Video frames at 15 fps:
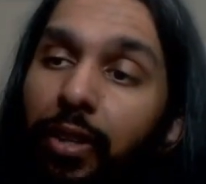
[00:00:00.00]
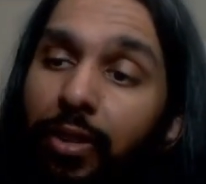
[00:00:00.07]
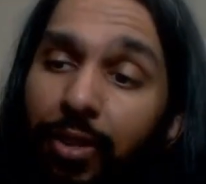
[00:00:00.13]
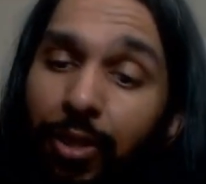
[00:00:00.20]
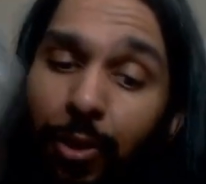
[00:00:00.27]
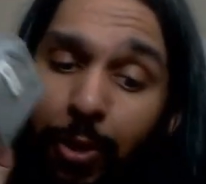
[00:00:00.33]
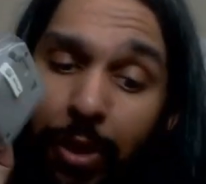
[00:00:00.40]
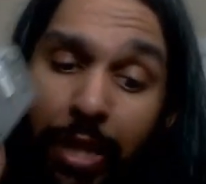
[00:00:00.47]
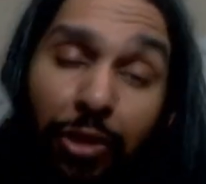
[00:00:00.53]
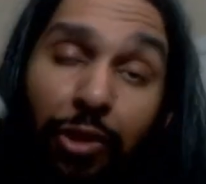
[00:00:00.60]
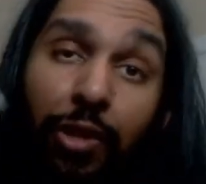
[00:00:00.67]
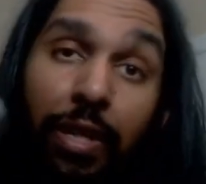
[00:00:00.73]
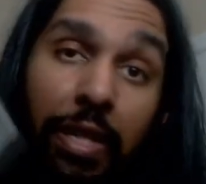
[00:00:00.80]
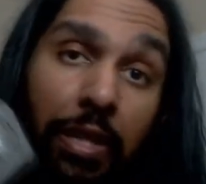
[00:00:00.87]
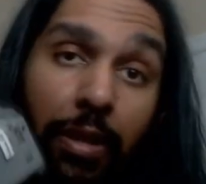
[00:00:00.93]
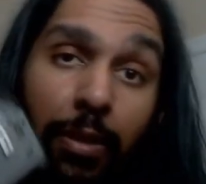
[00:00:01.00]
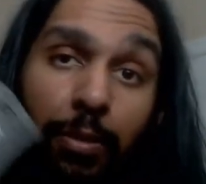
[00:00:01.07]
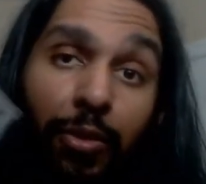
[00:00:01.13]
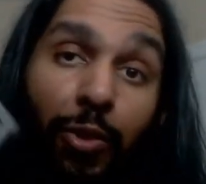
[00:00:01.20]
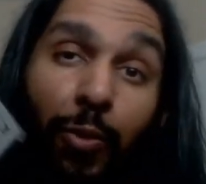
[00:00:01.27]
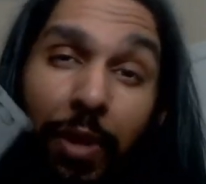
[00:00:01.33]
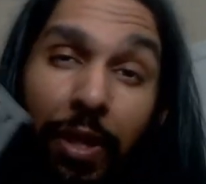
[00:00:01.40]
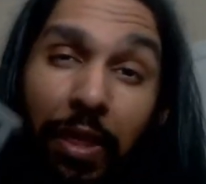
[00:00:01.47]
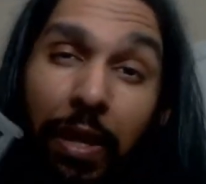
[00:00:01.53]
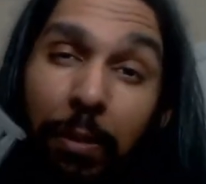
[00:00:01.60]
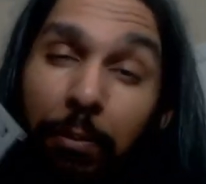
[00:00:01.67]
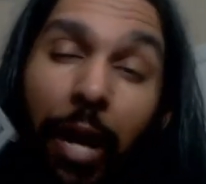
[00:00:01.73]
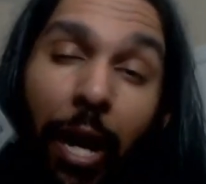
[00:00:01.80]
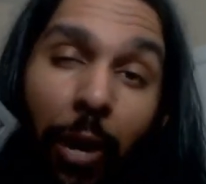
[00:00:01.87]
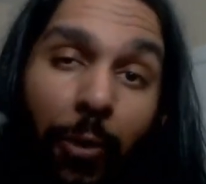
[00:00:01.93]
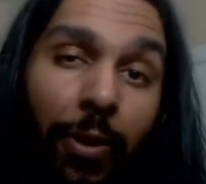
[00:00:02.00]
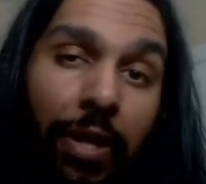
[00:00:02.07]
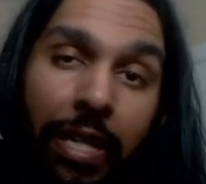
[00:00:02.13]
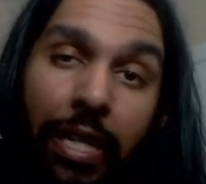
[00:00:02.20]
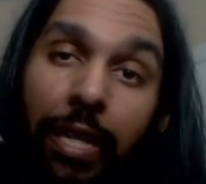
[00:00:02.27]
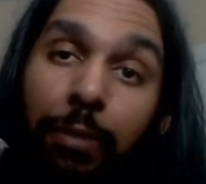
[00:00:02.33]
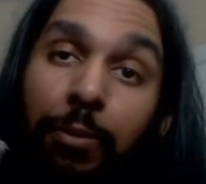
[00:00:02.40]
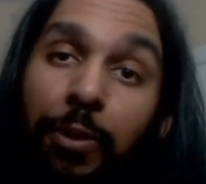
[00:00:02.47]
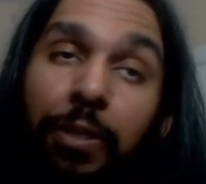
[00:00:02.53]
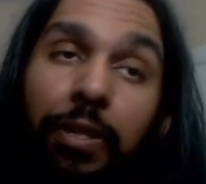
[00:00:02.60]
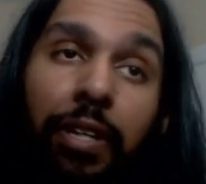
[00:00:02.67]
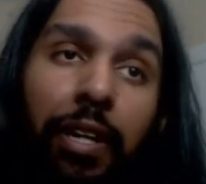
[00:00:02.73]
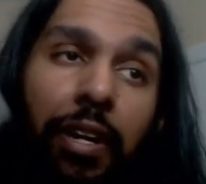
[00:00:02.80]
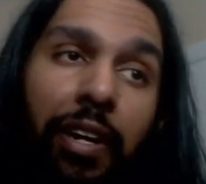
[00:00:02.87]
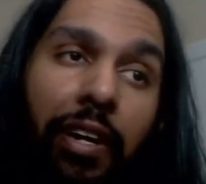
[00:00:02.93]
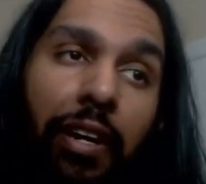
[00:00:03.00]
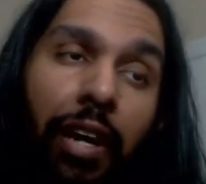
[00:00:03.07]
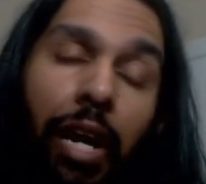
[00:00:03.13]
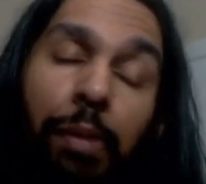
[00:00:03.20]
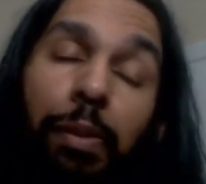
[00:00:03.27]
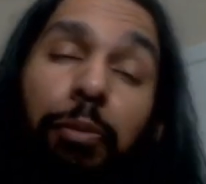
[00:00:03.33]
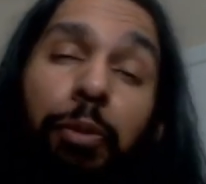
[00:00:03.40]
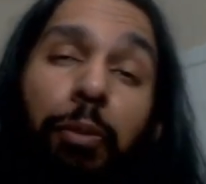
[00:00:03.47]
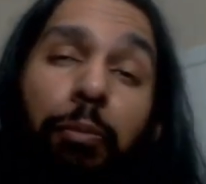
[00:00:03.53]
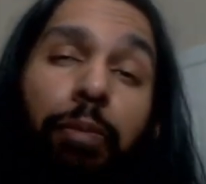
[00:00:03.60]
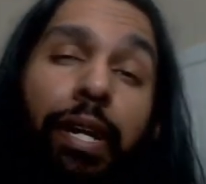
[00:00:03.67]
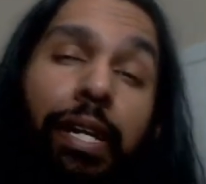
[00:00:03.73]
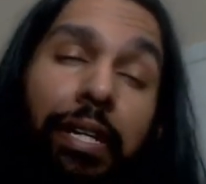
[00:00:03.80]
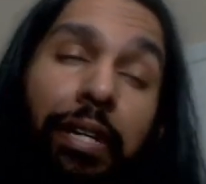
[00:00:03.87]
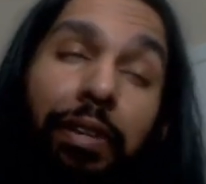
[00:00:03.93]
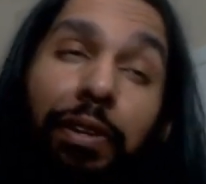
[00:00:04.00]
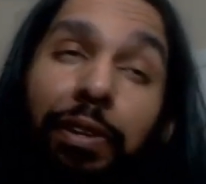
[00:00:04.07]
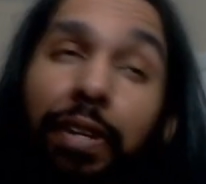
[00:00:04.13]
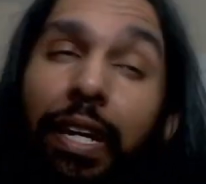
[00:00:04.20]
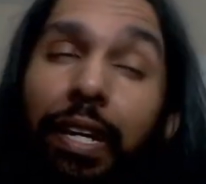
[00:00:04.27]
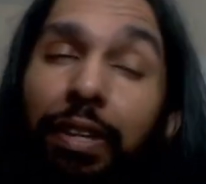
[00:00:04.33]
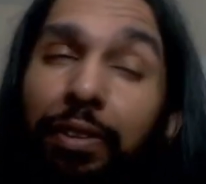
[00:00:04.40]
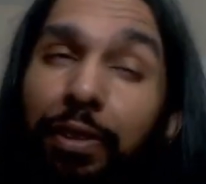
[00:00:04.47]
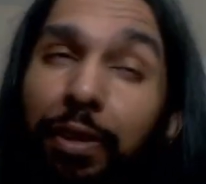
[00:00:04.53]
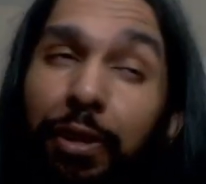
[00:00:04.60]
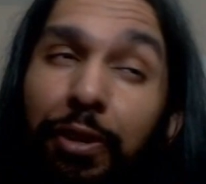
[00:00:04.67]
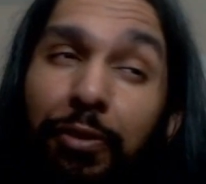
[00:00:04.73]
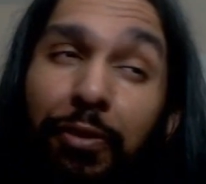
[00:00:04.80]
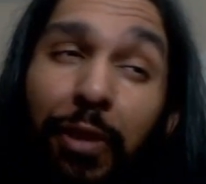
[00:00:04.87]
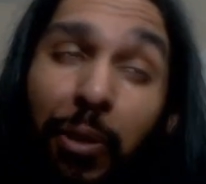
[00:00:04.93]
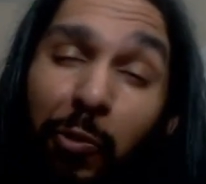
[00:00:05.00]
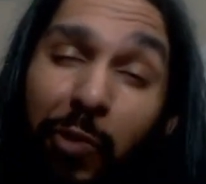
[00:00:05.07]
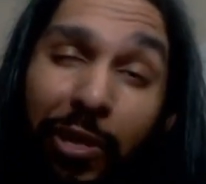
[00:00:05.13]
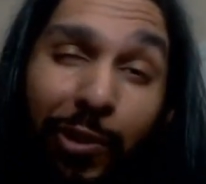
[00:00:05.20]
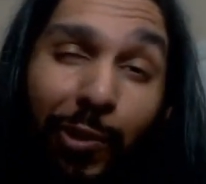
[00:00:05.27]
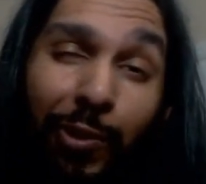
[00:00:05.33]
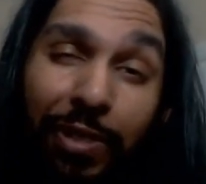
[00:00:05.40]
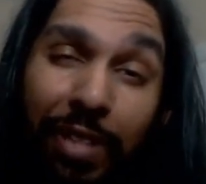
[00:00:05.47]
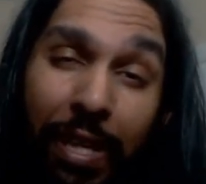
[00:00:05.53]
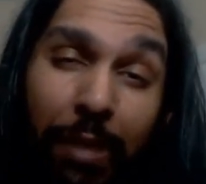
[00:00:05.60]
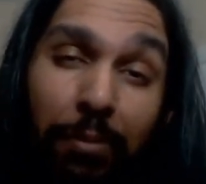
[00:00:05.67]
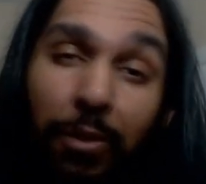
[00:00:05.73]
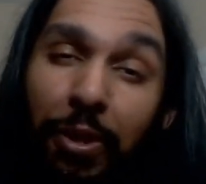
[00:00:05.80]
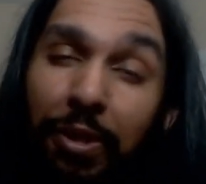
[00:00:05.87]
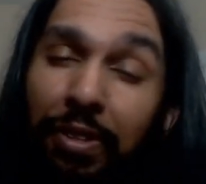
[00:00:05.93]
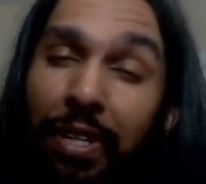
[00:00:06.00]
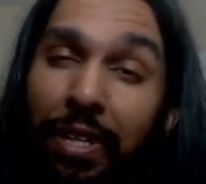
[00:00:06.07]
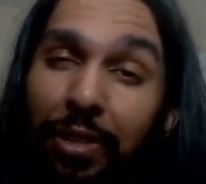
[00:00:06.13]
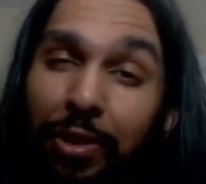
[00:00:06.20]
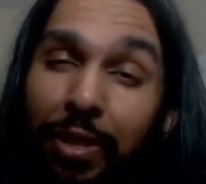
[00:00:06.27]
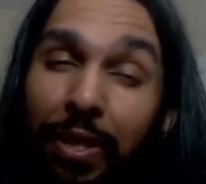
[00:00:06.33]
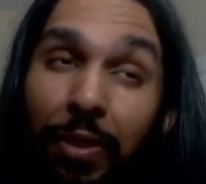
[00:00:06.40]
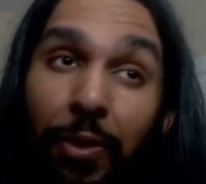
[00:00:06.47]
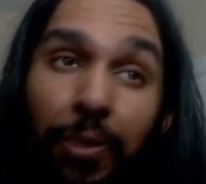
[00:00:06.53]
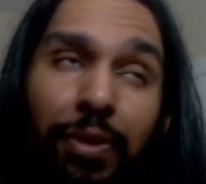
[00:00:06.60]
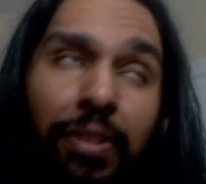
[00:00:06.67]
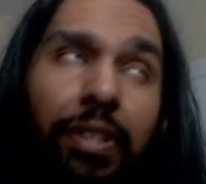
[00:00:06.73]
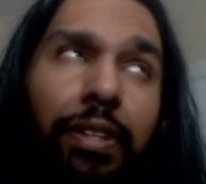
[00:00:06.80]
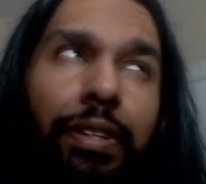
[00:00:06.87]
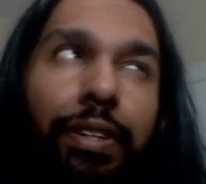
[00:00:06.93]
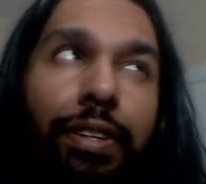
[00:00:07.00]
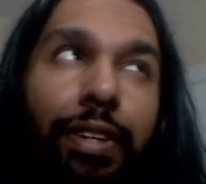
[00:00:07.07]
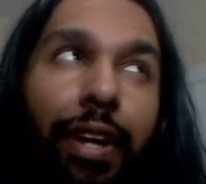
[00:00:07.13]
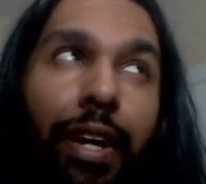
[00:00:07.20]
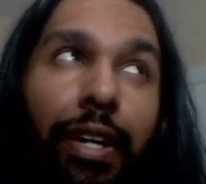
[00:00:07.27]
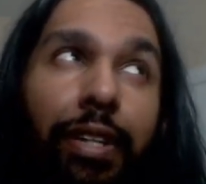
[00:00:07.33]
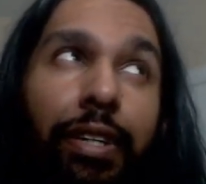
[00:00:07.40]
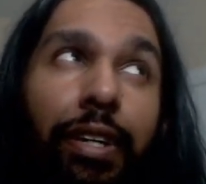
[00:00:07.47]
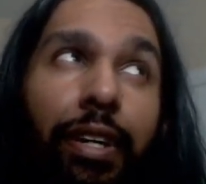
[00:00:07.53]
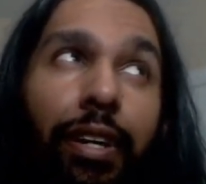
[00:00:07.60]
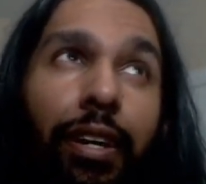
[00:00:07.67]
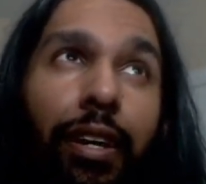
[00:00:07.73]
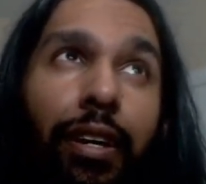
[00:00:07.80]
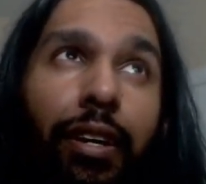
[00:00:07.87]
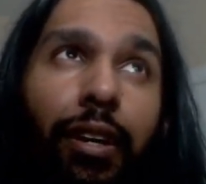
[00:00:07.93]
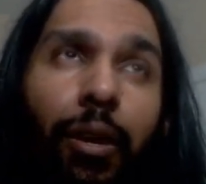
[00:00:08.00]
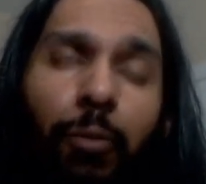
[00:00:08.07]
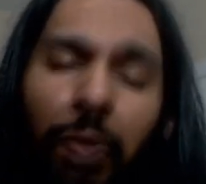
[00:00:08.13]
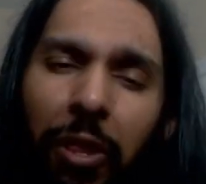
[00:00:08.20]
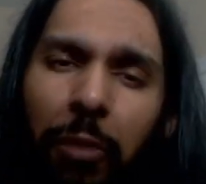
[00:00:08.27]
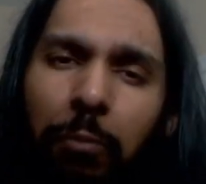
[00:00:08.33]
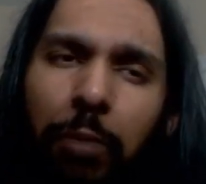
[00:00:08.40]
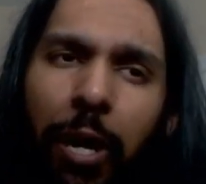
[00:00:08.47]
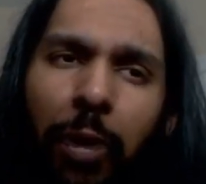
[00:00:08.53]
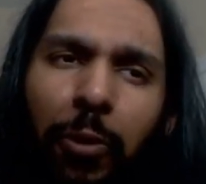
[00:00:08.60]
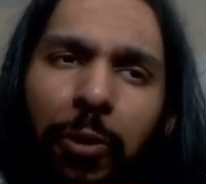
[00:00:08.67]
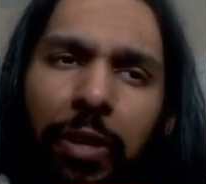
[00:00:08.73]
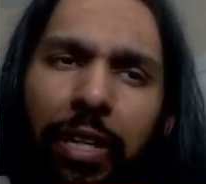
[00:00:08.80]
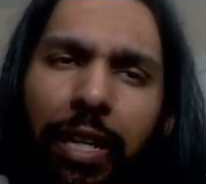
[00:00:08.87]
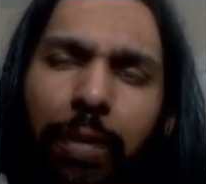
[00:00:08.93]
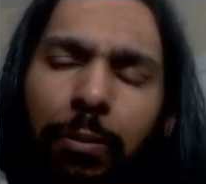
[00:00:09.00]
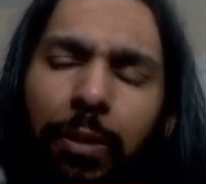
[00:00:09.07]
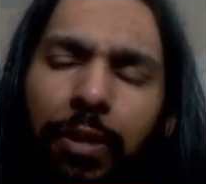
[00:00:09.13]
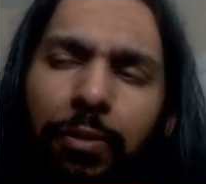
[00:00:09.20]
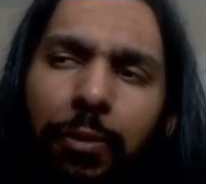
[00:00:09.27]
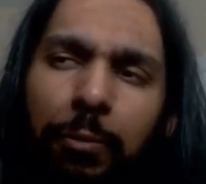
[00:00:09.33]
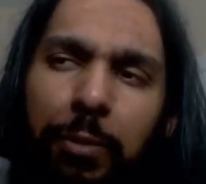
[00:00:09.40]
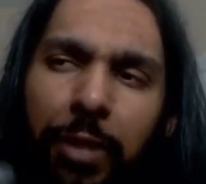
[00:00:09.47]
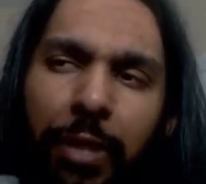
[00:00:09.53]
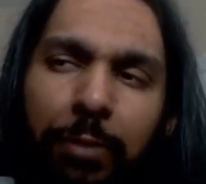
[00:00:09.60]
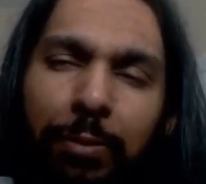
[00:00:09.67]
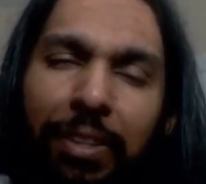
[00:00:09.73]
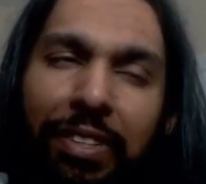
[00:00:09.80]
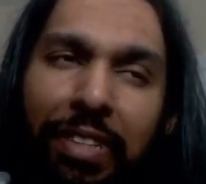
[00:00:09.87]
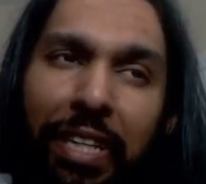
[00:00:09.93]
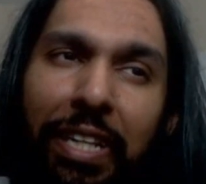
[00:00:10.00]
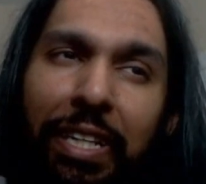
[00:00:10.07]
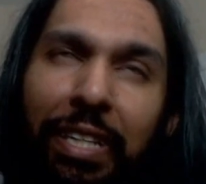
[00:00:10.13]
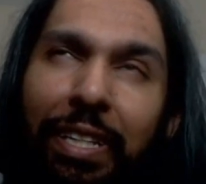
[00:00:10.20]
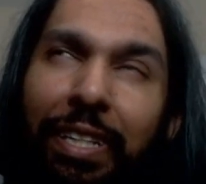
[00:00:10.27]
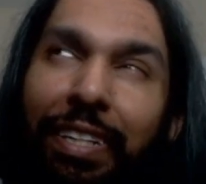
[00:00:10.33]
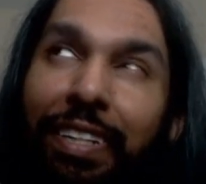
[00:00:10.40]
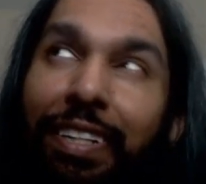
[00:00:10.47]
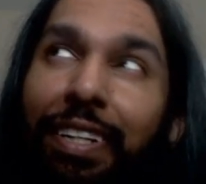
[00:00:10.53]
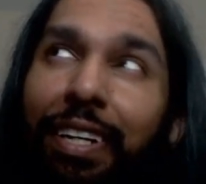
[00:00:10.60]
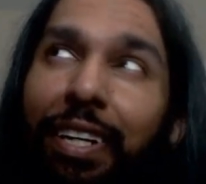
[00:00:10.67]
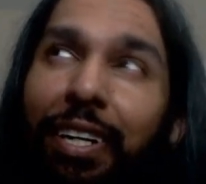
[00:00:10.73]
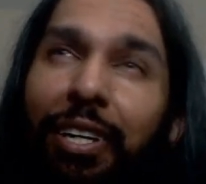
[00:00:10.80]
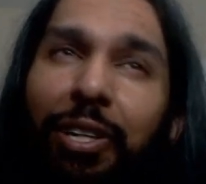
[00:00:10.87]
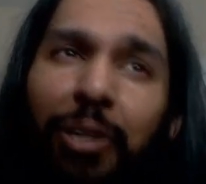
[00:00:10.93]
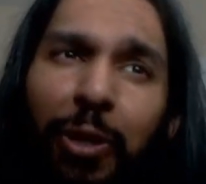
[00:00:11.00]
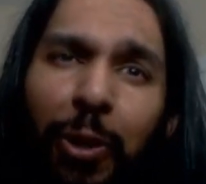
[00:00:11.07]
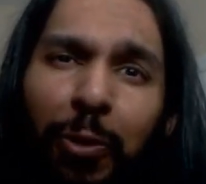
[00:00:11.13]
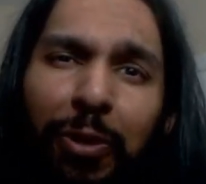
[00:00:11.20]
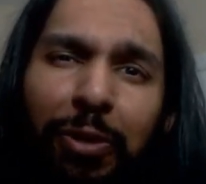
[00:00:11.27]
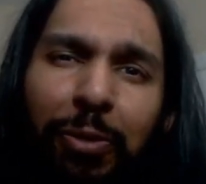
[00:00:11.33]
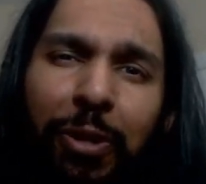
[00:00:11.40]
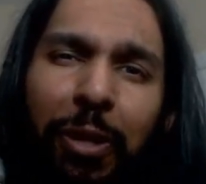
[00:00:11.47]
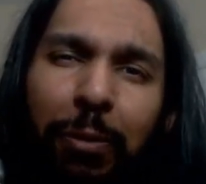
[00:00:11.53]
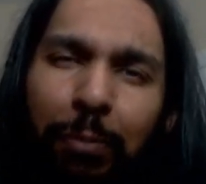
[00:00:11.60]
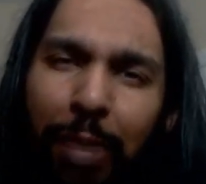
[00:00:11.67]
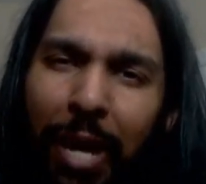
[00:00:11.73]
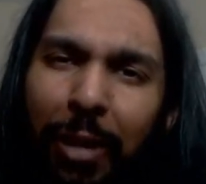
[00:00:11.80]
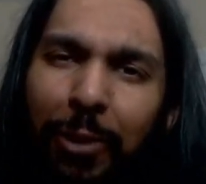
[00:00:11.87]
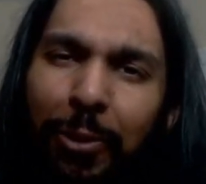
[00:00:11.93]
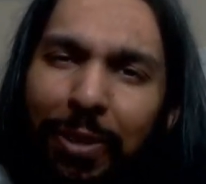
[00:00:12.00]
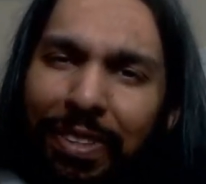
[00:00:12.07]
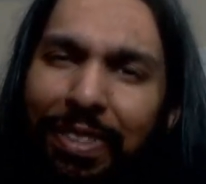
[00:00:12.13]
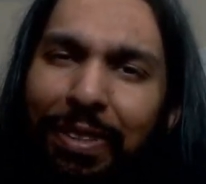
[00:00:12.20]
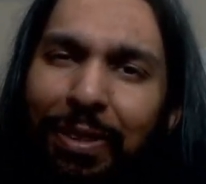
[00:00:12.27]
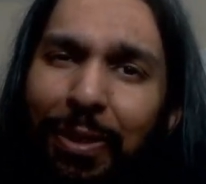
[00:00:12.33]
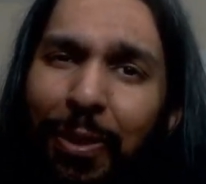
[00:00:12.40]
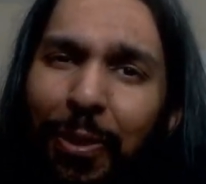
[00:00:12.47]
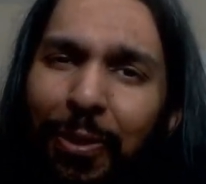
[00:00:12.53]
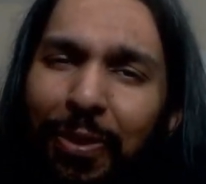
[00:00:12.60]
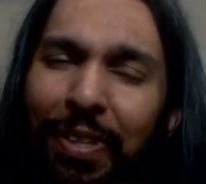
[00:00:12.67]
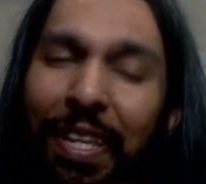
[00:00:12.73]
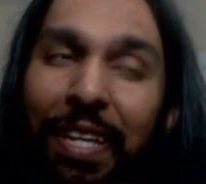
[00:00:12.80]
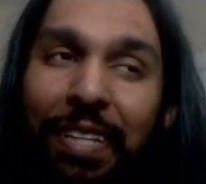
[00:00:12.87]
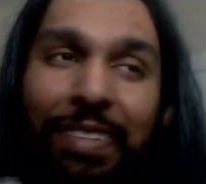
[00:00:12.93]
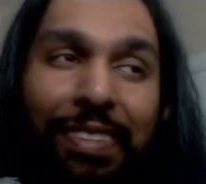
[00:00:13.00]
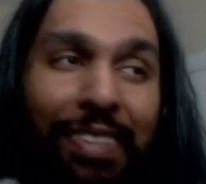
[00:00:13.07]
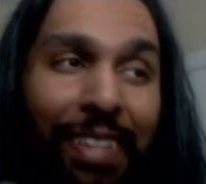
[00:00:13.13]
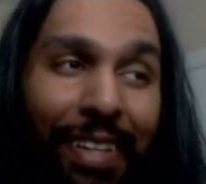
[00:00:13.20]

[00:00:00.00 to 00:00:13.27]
So it actually comes with a power cable. I remember back in the days of the original Game Boys, actually, those did not come with a power cable if I'm not mistaken, and you're always putting batteries into those things.